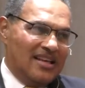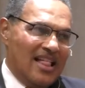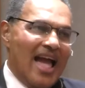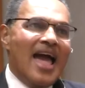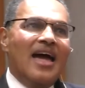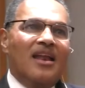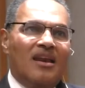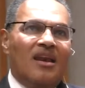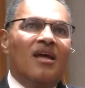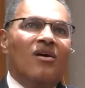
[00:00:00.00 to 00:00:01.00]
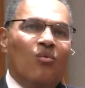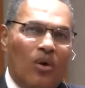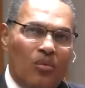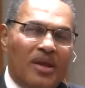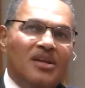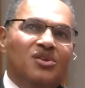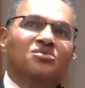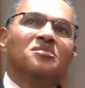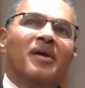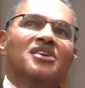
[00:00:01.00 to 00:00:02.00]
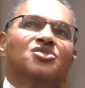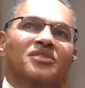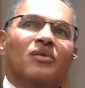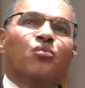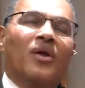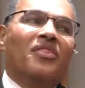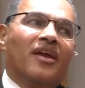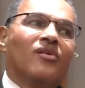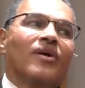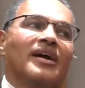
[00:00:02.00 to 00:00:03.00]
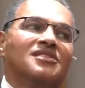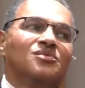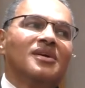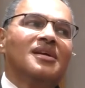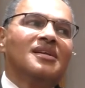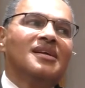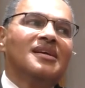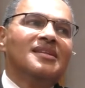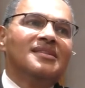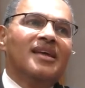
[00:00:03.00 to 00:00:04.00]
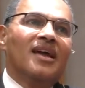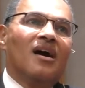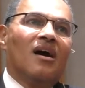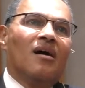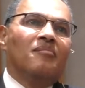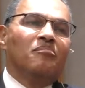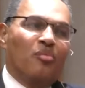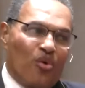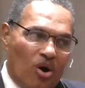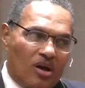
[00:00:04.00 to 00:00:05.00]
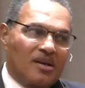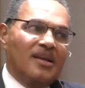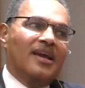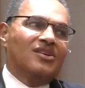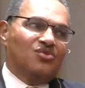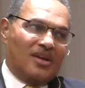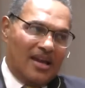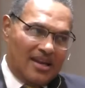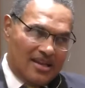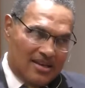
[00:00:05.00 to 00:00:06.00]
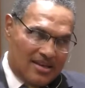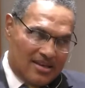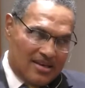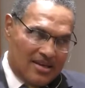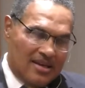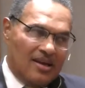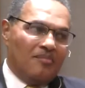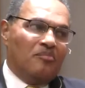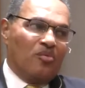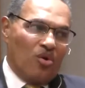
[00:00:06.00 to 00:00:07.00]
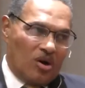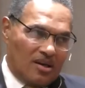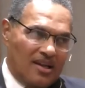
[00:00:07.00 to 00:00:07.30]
And what we can do to make sure that when they graduate, they are broadly educated, broadly